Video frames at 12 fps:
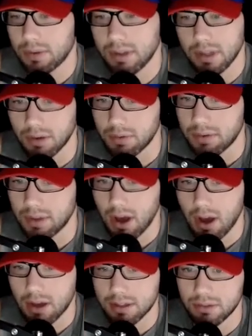you know, the
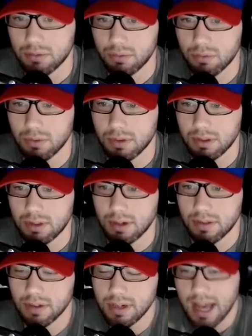Hawks,
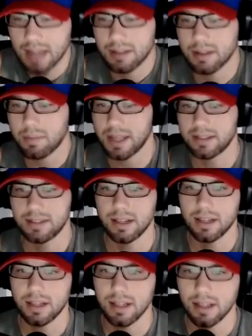they're not the Penn
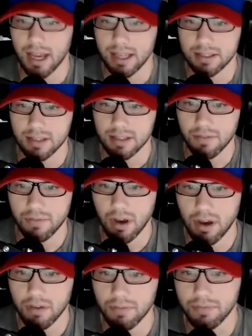State Nittany Lions of
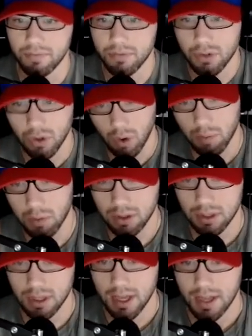
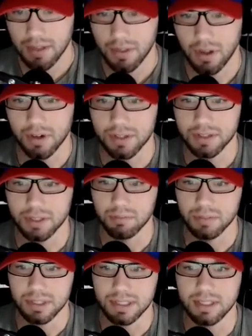normal. There is
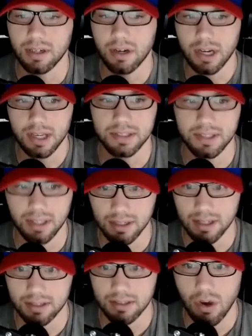some serious
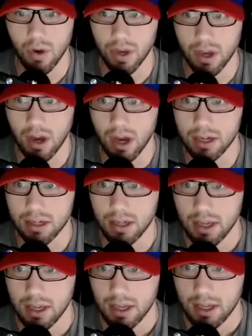sickness going on
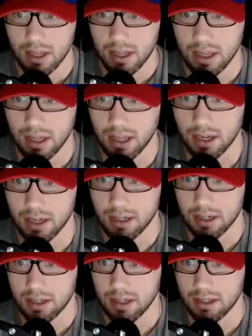in
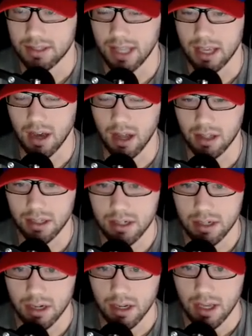State College.